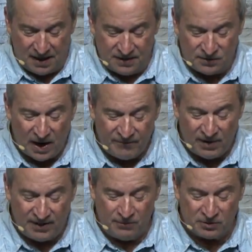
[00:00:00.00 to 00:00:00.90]
So I've
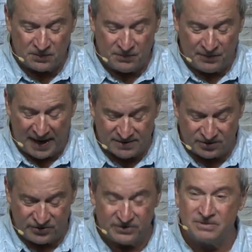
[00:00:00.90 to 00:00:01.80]
read those
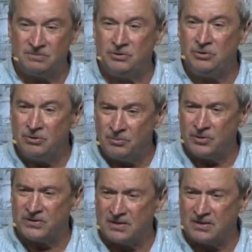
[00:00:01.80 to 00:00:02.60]
passages numerous